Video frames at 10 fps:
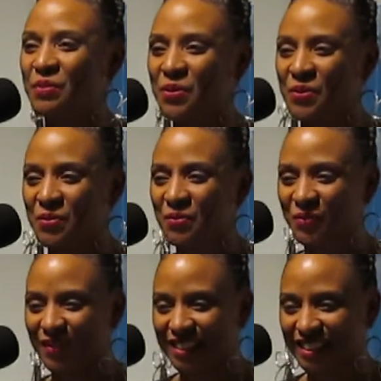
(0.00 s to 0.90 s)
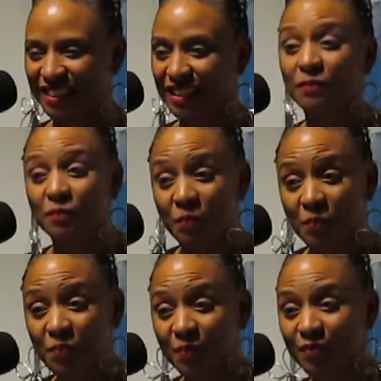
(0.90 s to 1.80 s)

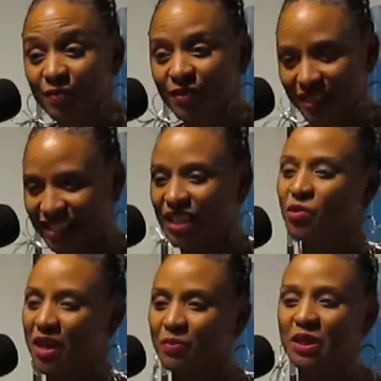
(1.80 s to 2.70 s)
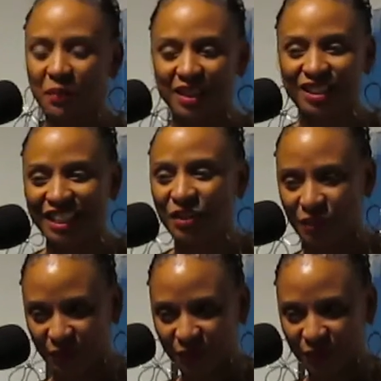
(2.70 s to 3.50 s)
poem. Hieronymus Bosch, thank you.